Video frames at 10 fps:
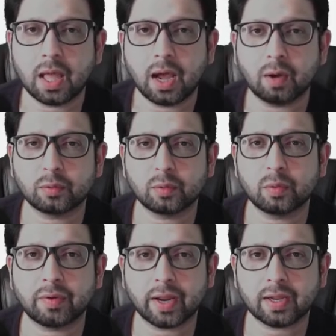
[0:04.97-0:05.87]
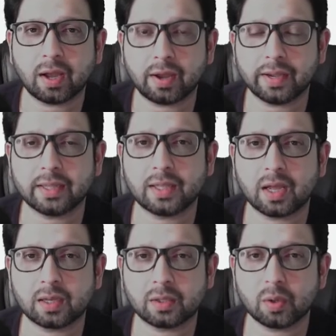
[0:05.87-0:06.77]
how to rank high
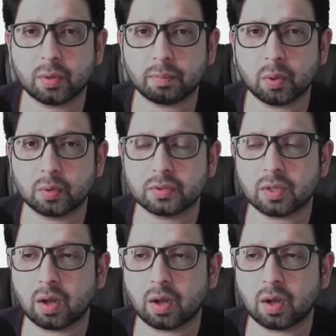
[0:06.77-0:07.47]
that your post